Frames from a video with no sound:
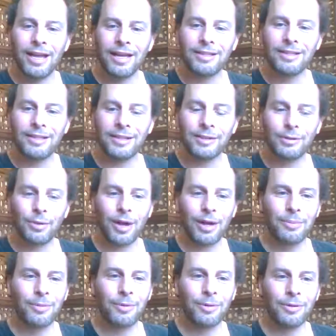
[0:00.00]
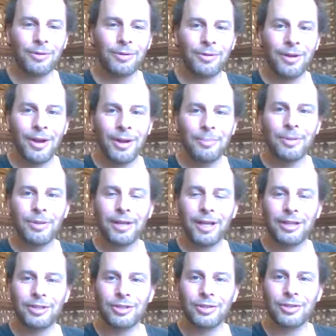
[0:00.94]
It's an incredible
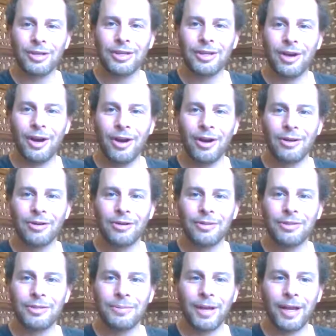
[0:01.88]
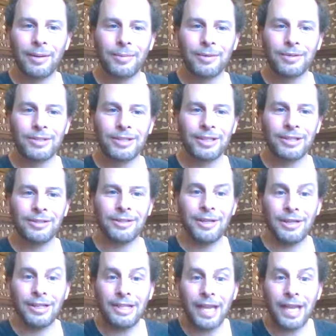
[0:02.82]
pleasure and honor to be able to